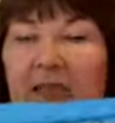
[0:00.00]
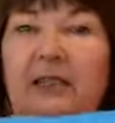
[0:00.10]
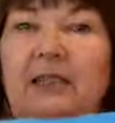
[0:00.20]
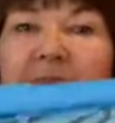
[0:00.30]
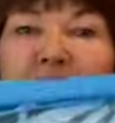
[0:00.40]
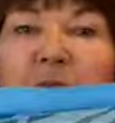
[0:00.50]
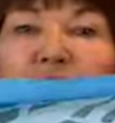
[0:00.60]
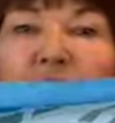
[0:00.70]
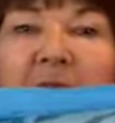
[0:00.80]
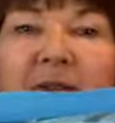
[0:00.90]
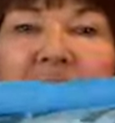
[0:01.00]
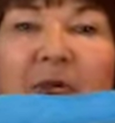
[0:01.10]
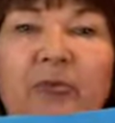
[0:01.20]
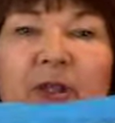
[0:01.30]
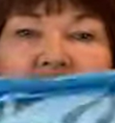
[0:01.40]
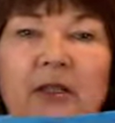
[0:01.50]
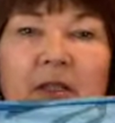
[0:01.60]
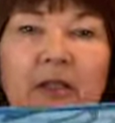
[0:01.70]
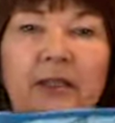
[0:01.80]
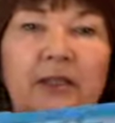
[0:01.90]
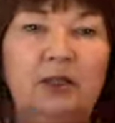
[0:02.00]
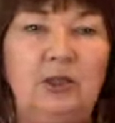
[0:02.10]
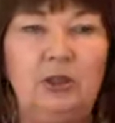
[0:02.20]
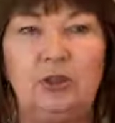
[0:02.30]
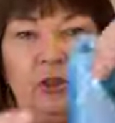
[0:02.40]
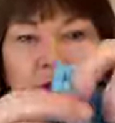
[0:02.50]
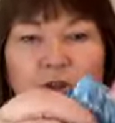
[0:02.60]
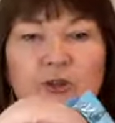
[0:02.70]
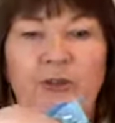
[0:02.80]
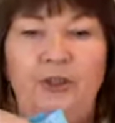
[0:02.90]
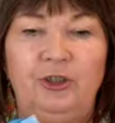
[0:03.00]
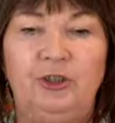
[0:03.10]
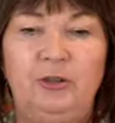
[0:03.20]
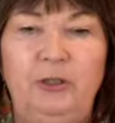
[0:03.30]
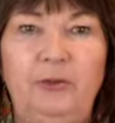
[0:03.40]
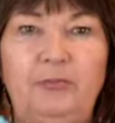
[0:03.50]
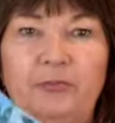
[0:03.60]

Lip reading: It's like mermaid fabric, and it's got a stretch to it,